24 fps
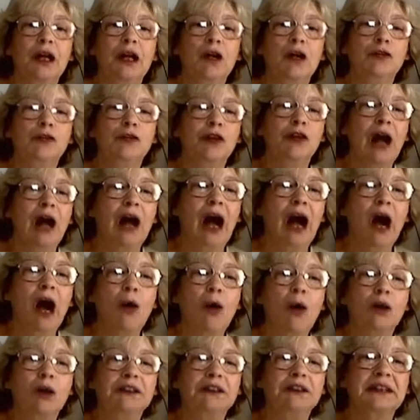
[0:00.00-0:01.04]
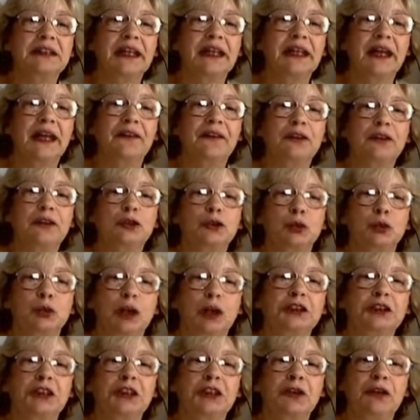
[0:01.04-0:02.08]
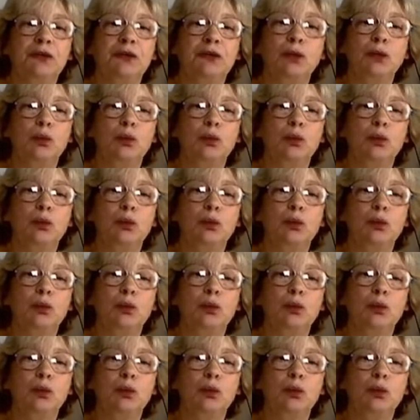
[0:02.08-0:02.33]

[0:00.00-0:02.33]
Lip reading: for hours together, trudging through